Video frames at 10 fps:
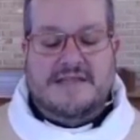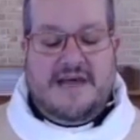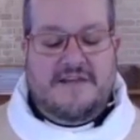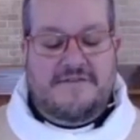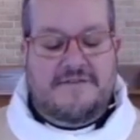
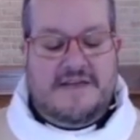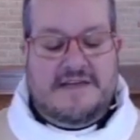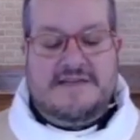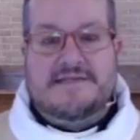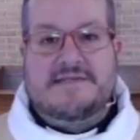life
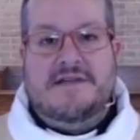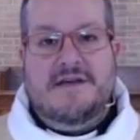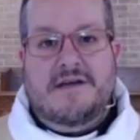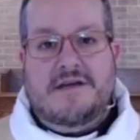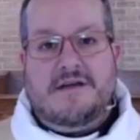is
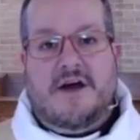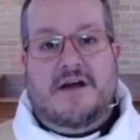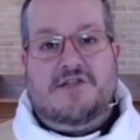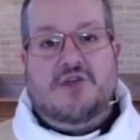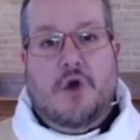
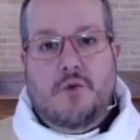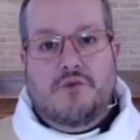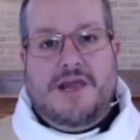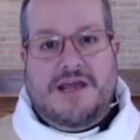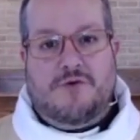God's
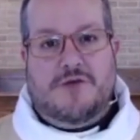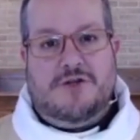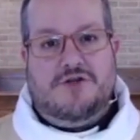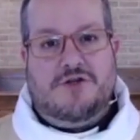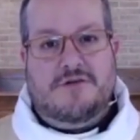own
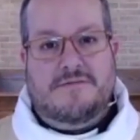language.